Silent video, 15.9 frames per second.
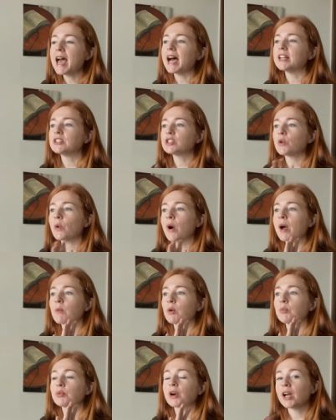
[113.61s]
And so I
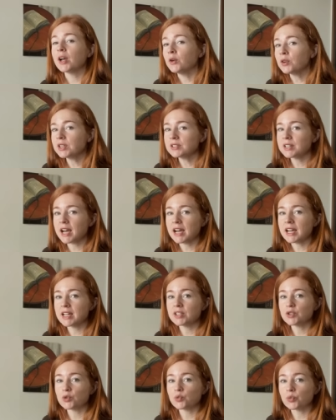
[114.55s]
will
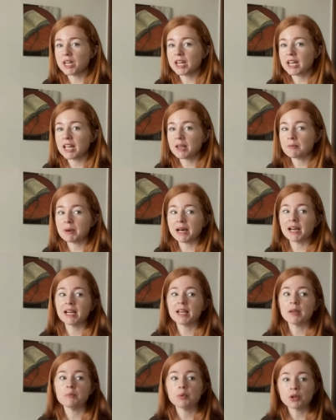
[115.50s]
prioritize reading
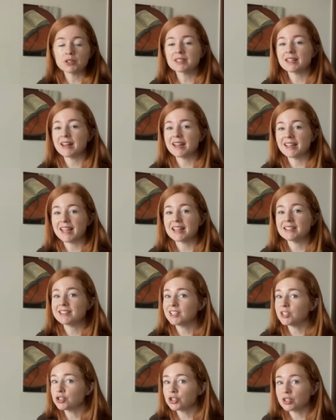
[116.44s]
my books that I get
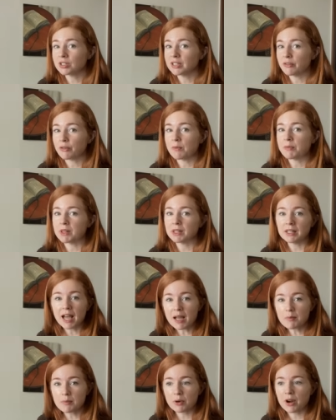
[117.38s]
digitally from the
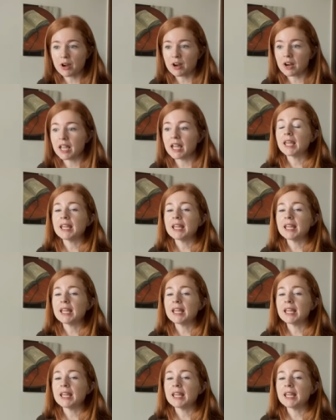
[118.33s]
library